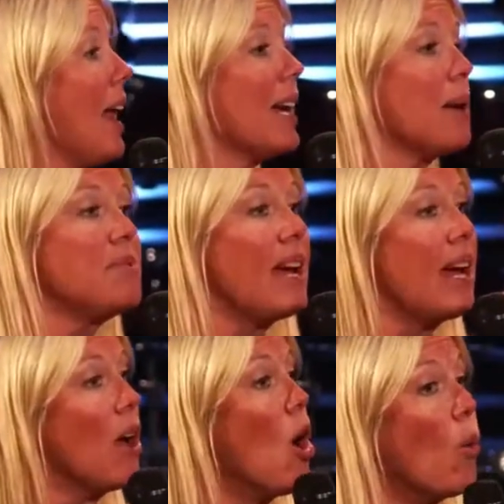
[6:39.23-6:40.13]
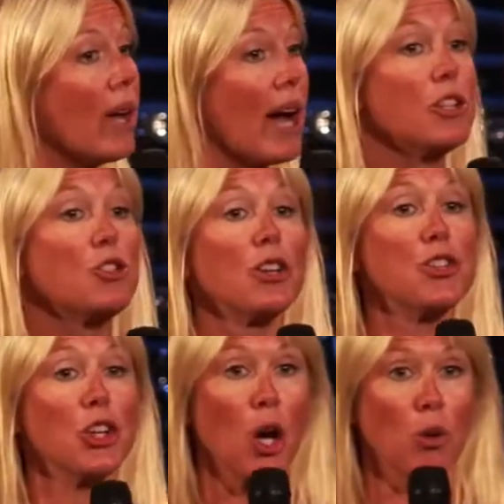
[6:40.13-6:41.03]
And I kept saying, we got to
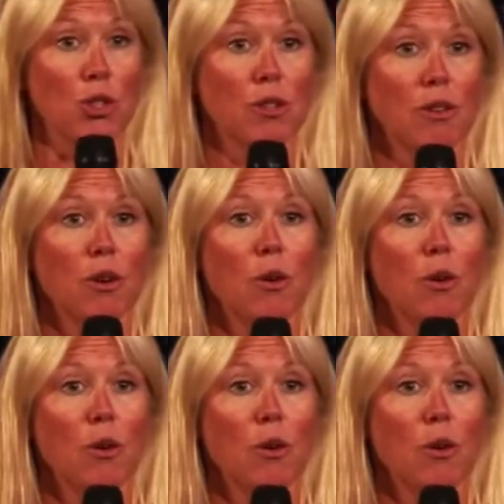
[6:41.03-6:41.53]
trust your coach.